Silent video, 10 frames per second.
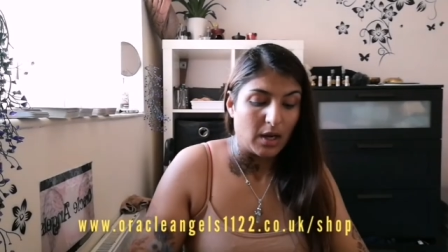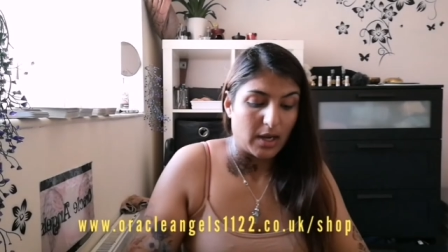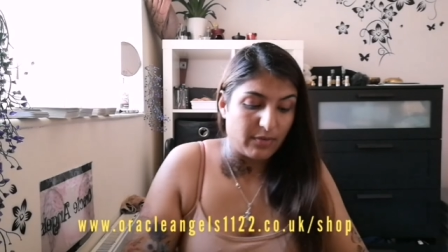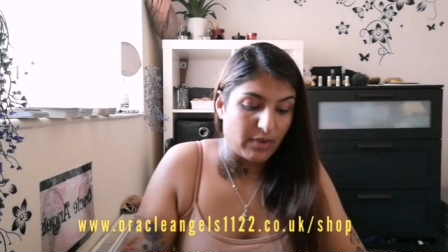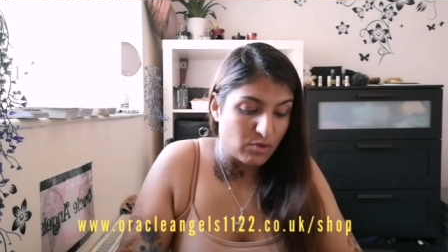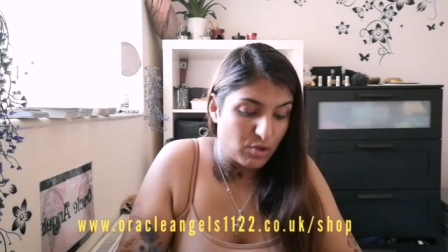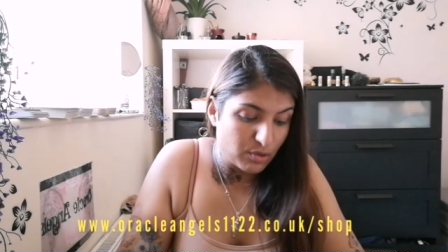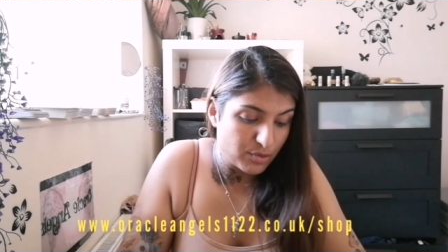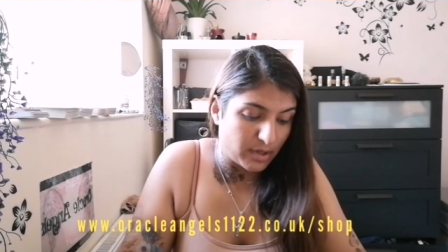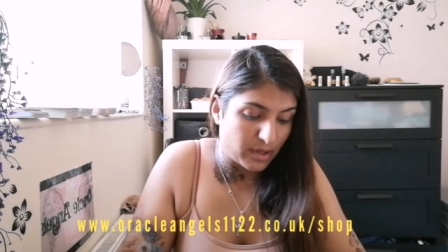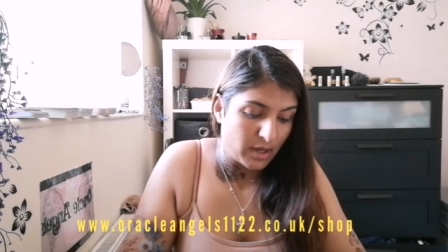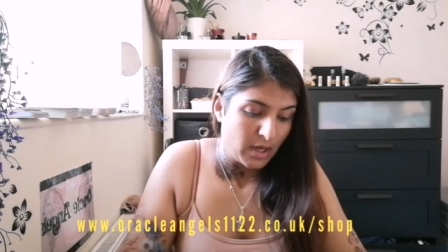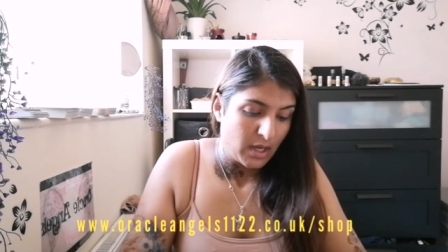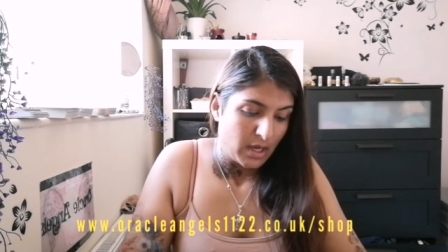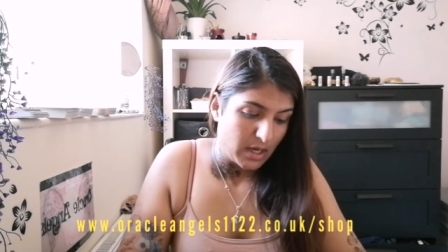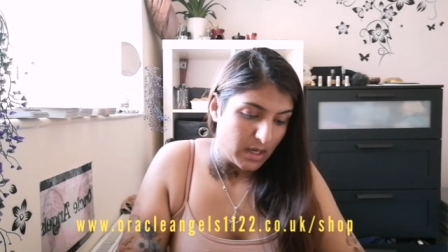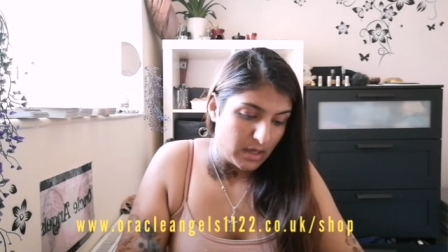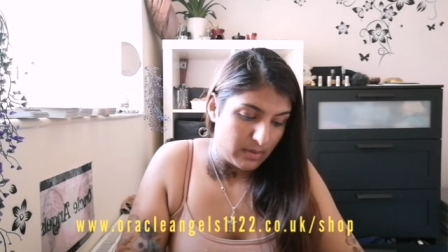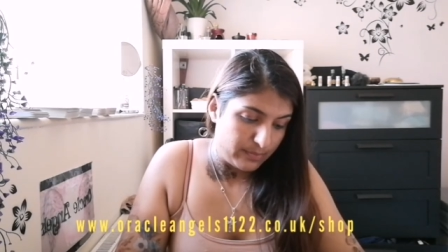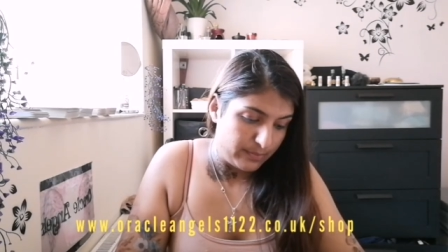Like if you have children,
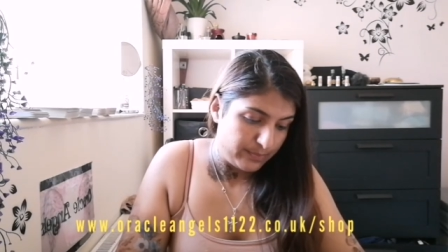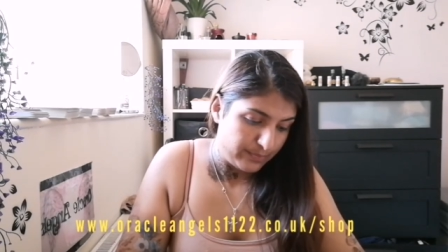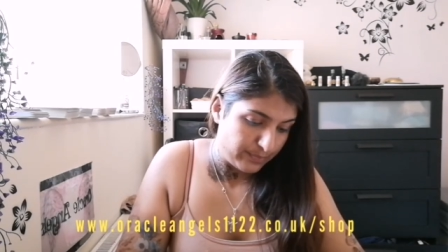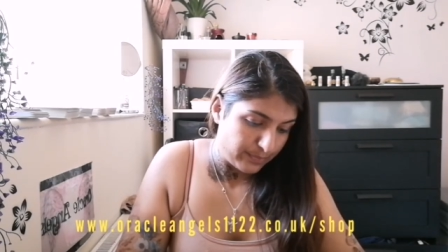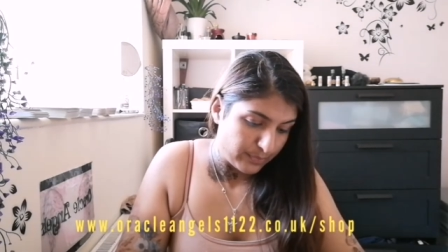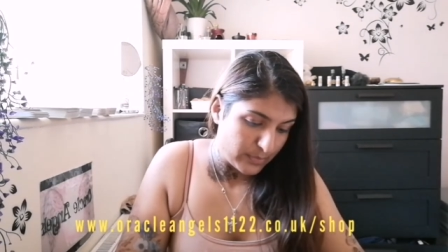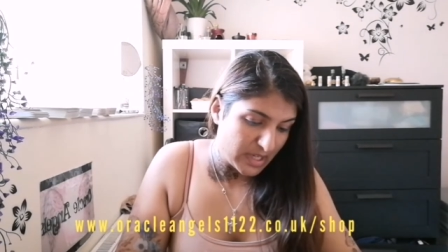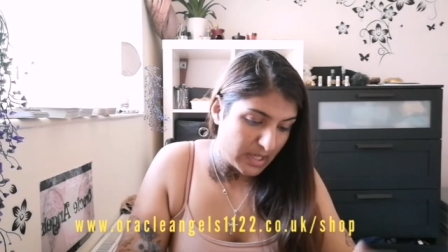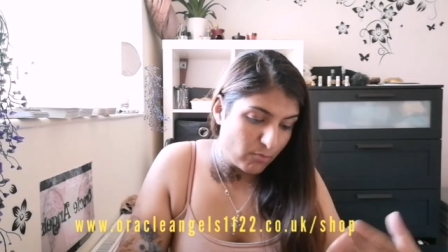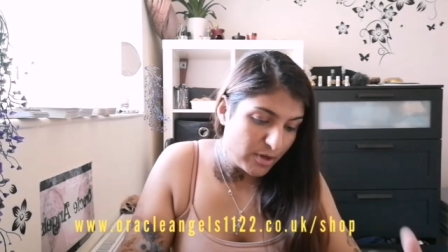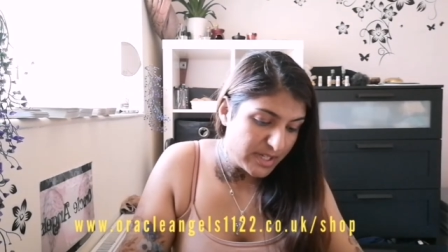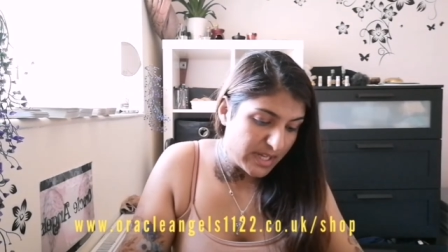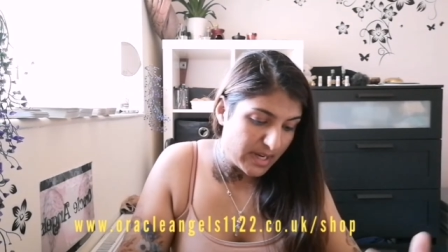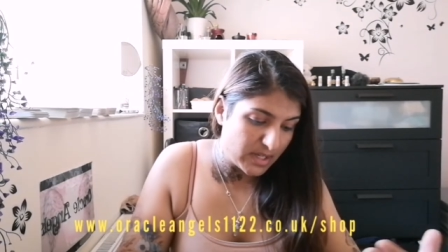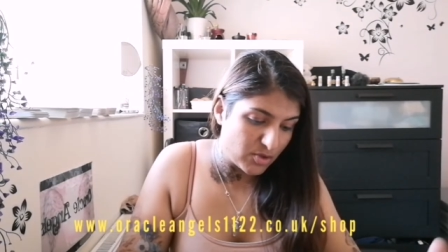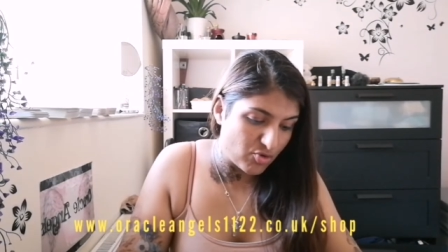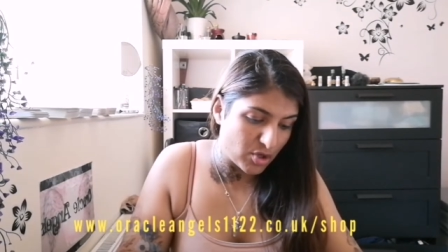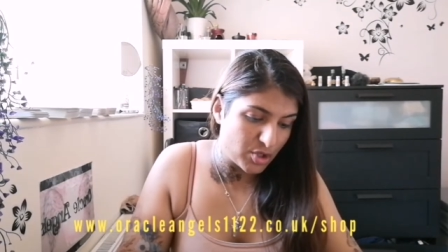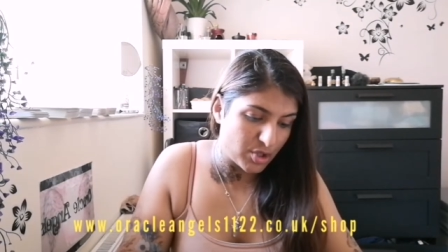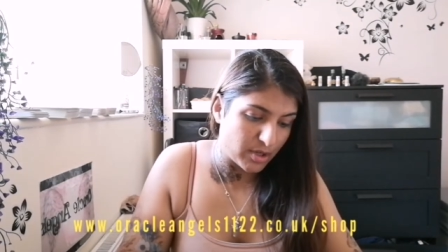um, bringing in routine
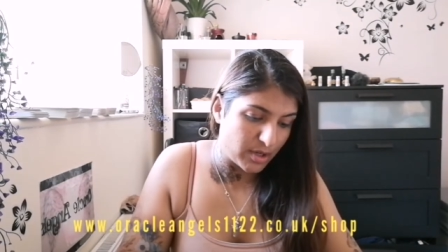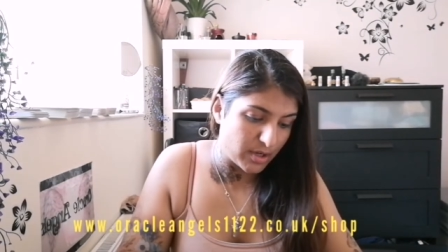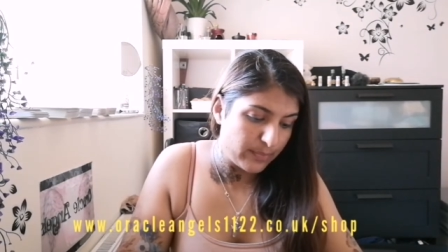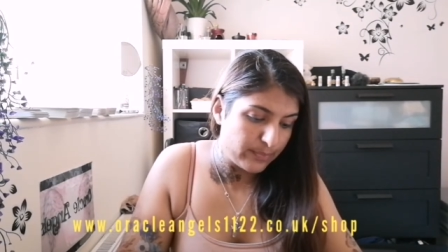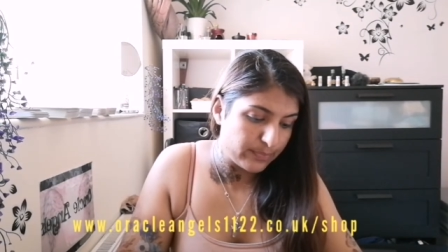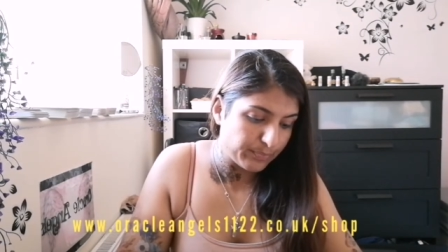structure, you know.